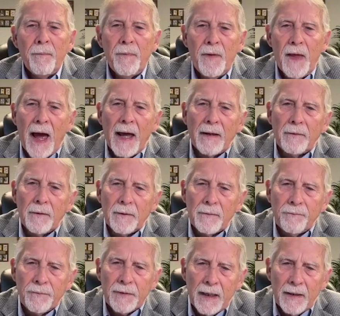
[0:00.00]
that
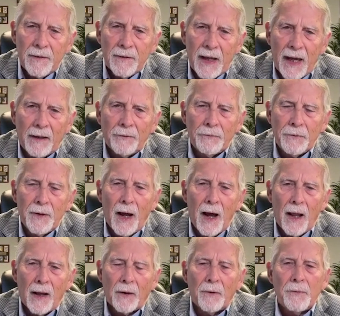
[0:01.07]

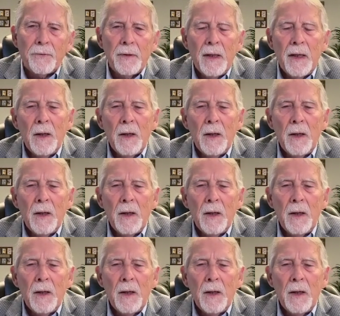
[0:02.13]
$10,000